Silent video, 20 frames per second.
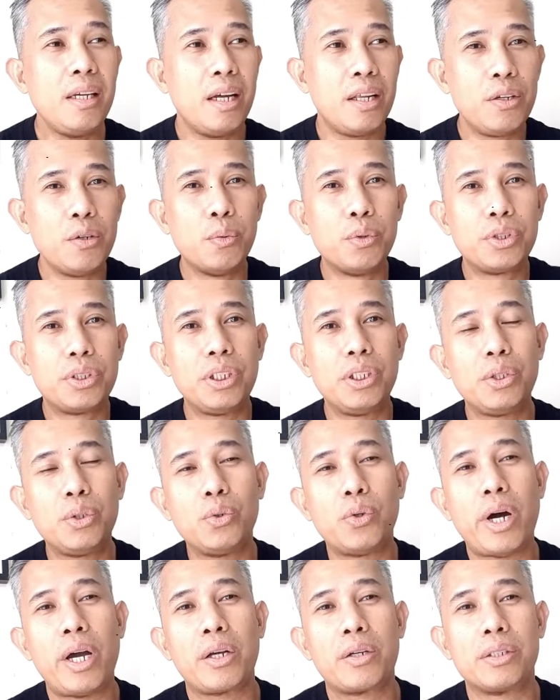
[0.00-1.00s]
And you will see
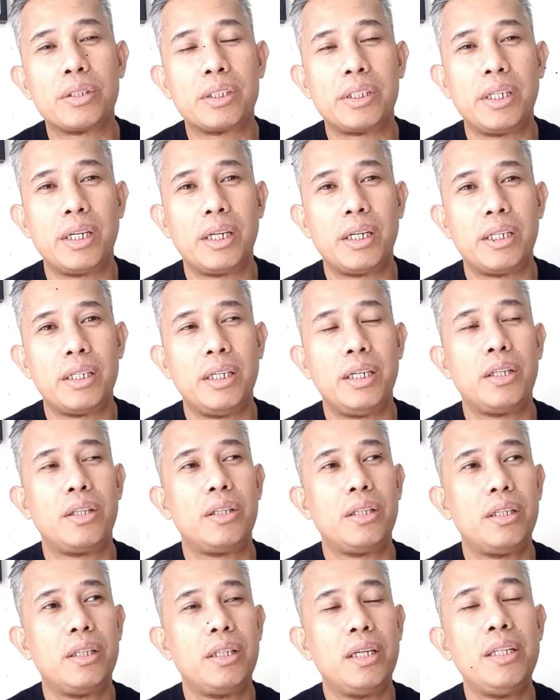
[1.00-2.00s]
two icons there.
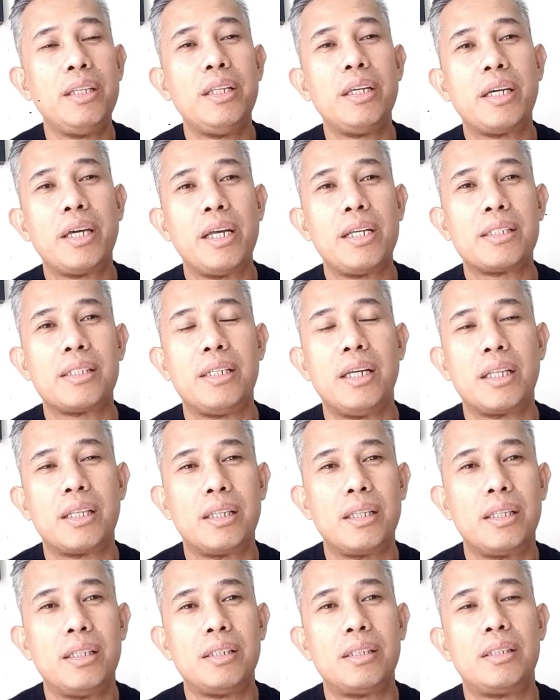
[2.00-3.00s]
It indicates
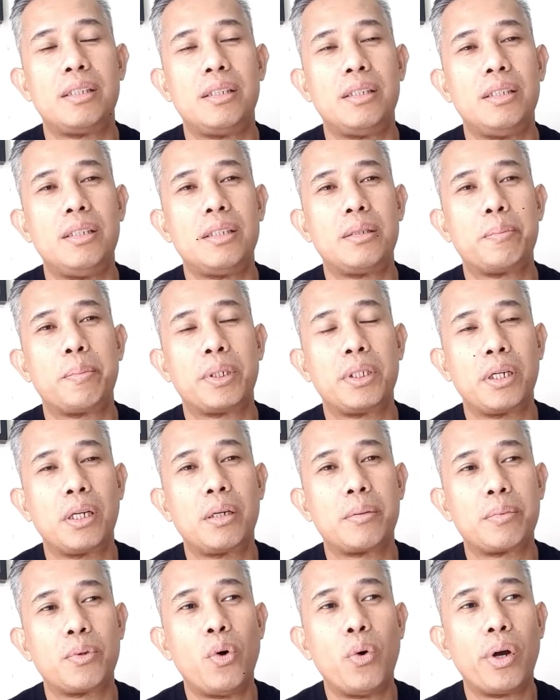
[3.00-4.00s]
that this
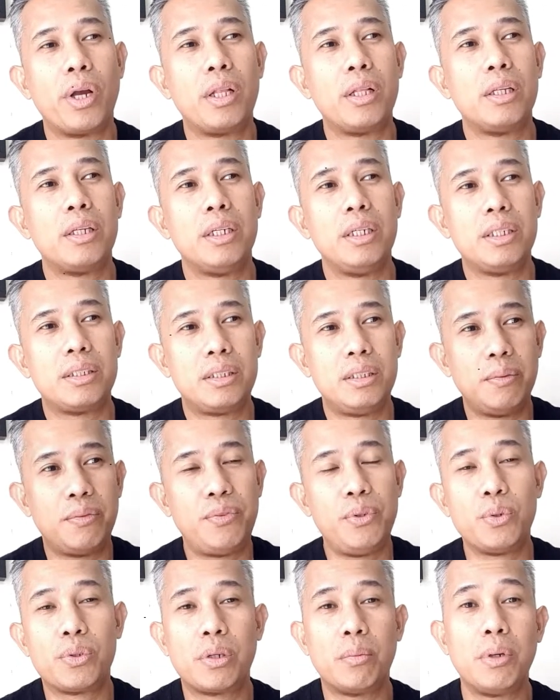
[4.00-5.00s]
particular oil is
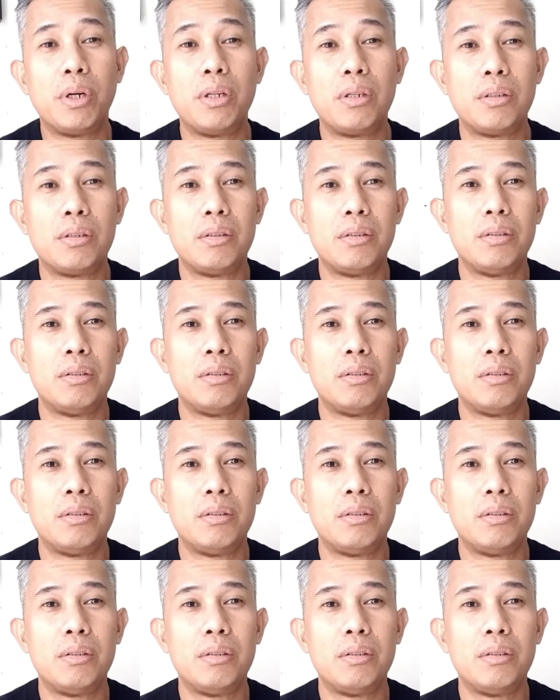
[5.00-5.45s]
diffusible,